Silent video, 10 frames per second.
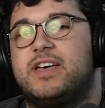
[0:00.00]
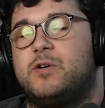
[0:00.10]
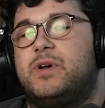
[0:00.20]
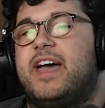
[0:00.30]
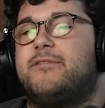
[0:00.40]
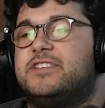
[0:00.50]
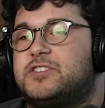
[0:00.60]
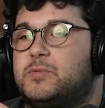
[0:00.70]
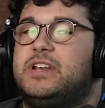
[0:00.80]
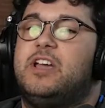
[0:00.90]
we have this
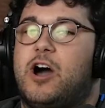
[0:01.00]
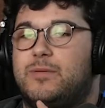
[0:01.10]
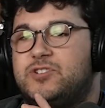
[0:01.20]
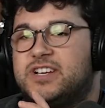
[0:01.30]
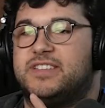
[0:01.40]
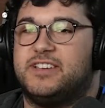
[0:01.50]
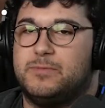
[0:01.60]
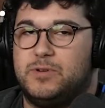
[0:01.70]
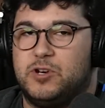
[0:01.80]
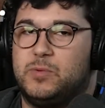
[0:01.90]
3D object in the
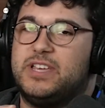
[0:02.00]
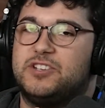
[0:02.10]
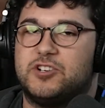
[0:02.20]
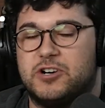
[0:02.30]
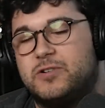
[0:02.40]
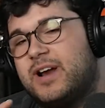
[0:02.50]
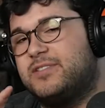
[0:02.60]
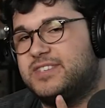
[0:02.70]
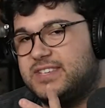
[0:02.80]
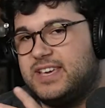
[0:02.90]
computer. We can turn it
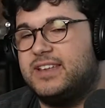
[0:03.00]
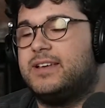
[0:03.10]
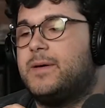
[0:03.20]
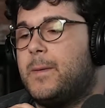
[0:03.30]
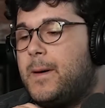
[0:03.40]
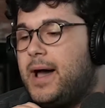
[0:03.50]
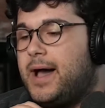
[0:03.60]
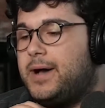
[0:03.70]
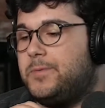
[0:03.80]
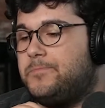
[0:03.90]
around, see it.
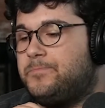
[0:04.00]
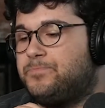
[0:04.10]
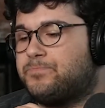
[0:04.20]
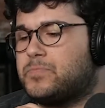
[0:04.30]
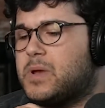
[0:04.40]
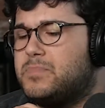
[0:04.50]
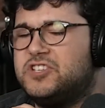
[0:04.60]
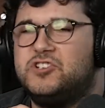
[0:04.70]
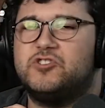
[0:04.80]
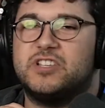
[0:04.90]
But
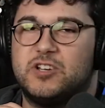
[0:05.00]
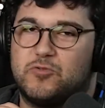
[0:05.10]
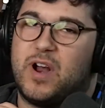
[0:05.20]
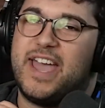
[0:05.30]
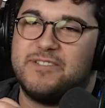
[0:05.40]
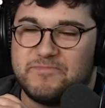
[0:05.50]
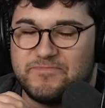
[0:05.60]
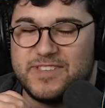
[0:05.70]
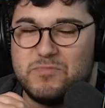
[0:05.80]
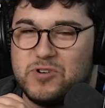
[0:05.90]
it's usually gray
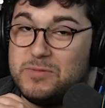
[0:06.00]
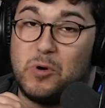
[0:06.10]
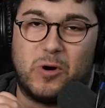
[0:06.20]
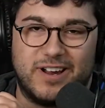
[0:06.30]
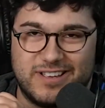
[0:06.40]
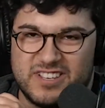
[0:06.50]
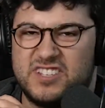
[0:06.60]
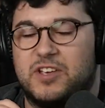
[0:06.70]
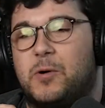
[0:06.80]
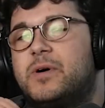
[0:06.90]
and pretty boring.
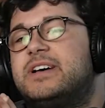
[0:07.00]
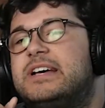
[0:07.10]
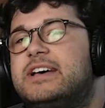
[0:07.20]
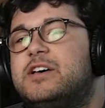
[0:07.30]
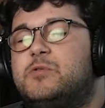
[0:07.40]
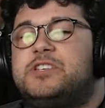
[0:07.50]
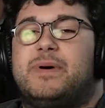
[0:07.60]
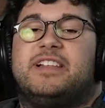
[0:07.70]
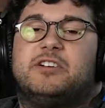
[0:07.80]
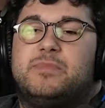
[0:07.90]
So we
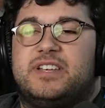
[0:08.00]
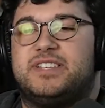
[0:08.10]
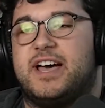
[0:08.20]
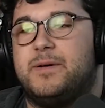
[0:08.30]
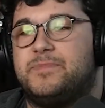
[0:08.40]
spend a little bit of time